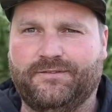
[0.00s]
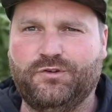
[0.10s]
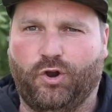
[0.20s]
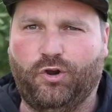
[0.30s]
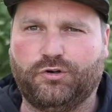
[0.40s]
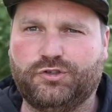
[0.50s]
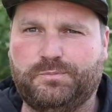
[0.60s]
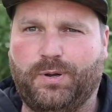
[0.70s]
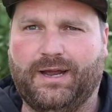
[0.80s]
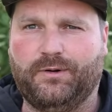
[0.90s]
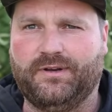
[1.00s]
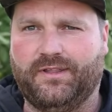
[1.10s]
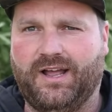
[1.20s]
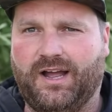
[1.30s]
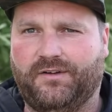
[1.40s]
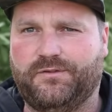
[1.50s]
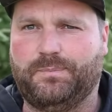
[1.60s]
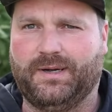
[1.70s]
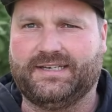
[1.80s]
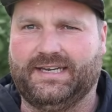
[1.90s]
Not long, just put out another half a
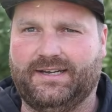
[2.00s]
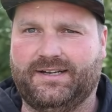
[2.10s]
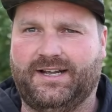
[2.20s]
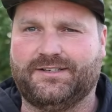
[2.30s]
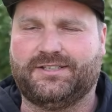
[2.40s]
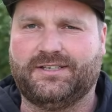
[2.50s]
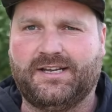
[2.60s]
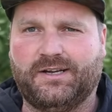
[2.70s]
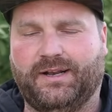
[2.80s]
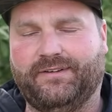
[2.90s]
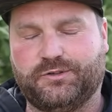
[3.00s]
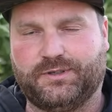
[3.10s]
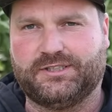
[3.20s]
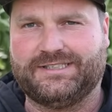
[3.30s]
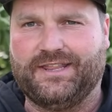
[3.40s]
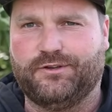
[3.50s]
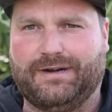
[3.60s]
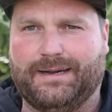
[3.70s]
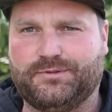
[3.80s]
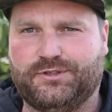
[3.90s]
bucket at, I've had to extend the
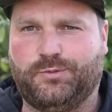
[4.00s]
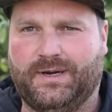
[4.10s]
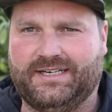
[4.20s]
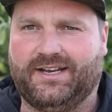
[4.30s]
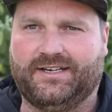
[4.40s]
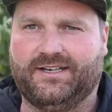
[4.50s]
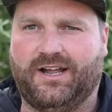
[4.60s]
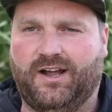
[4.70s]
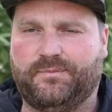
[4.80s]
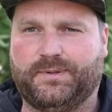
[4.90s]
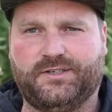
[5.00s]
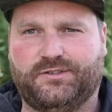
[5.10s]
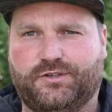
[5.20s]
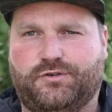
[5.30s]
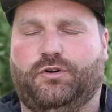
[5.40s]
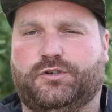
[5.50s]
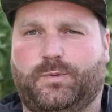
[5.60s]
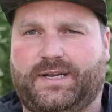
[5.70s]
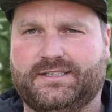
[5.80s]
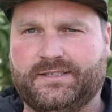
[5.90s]
wraps to 29.5 because of the
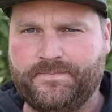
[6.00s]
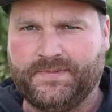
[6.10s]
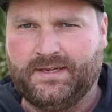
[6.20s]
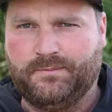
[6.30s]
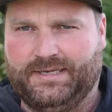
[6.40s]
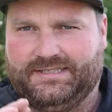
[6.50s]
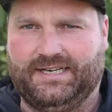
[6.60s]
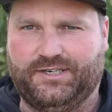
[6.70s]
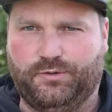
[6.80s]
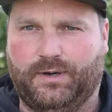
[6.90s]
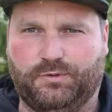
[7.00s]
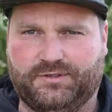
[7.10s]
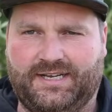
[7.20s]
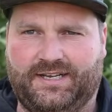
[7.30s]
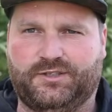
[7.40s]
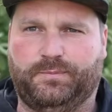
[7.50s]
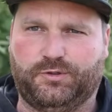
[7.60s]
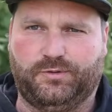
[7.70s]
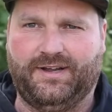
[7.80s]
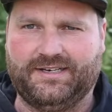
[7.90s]
crosswind. Basically, I knew I wasn't hitting the
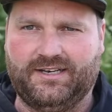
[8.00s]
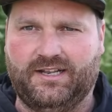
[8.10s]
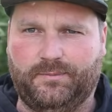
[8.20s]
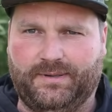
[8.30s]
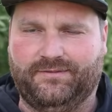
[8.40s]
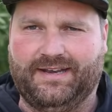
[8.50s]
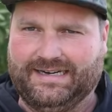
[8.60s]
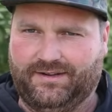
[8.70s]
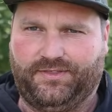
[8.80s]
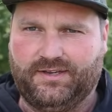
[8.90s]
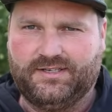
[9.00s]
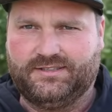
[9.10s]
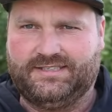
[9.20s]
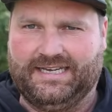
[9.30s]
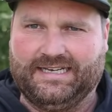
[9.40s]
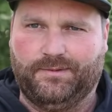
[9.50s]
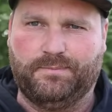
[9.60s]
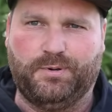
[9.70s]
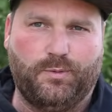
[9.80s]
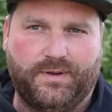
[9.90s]
spot, so I've added a little bit of length to take up the
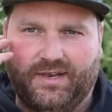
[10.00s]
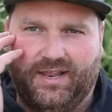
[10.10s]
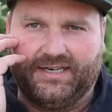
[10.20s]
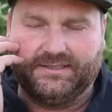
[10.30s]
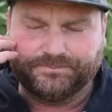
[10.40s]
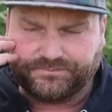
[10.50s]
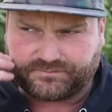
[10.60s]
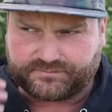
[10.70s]
bow in the line